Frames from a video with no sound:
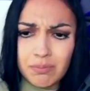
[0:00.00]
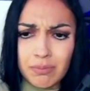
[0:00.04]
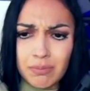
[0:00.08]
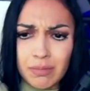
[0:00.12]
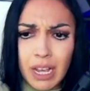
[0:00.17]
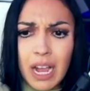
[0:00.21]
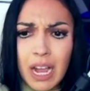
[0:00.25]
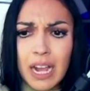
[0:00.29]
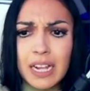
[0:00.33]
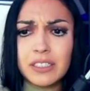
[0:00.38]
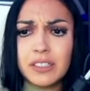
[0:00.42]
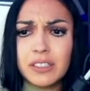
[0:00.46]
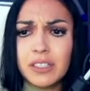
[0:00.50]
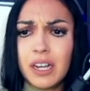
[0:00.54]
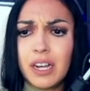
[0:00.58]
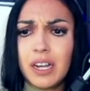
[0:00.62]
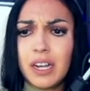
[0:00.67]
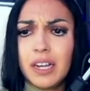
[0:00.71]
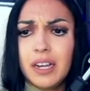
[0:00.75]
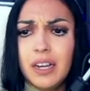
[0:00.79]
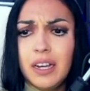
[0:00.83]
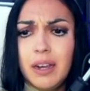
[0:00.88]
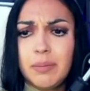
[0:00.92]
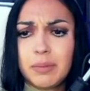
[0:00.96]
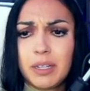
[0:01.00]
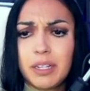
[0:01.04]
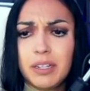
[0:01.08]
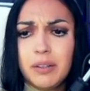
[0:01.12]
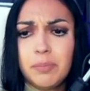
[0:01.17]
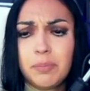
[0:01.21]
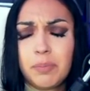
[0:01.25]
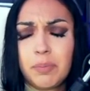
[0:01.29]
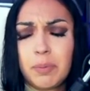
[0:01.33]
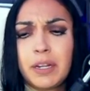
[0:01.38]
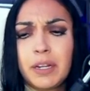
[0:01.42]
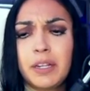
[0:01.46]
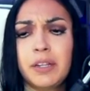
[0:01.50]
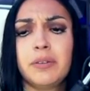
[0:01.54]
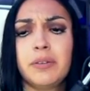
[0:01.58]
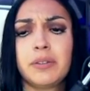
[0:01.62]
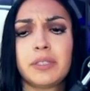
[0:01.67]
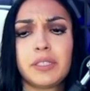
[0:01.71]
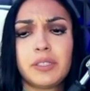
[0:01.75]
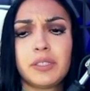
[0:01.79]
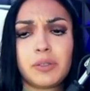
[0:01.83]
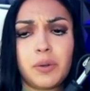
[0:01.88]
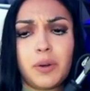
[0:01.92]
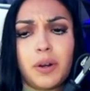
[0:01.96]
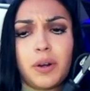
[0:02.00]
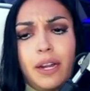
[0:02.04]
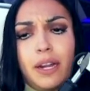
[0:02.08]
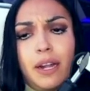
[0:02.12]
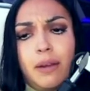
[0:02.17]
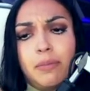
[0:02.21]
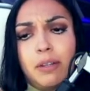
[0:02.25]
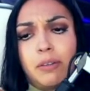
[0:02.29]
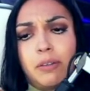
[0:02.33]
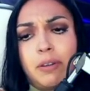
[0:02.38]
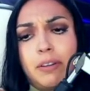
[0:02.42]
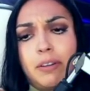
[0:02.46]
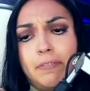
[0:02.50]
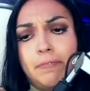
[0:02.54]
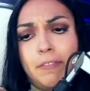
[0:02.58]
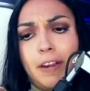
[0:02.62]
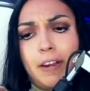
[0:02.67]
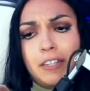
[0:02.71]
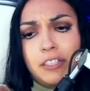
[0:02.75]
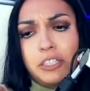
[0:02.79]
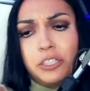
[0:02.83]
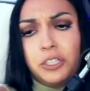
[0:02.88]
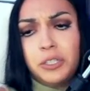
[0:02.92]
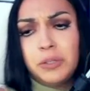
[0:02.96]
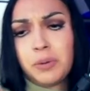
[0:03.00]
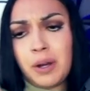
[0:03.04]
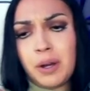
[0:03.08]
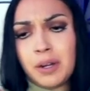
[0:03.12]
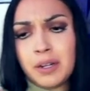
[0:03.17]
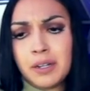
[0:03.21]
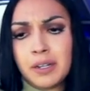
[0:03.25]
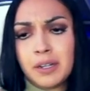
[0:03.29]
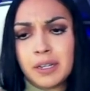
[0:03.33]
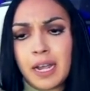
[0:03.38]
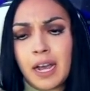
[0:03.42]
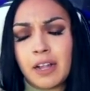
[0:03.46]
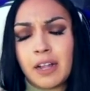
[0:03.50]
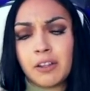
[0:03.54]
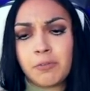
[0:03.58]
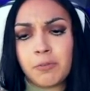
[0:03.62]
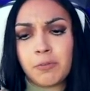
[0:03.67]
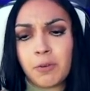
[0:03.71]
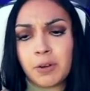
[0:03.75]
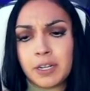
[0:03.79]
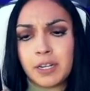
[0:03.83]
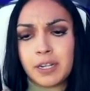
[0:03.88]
I'm going to bring you a story. I'm going to refresh you on a California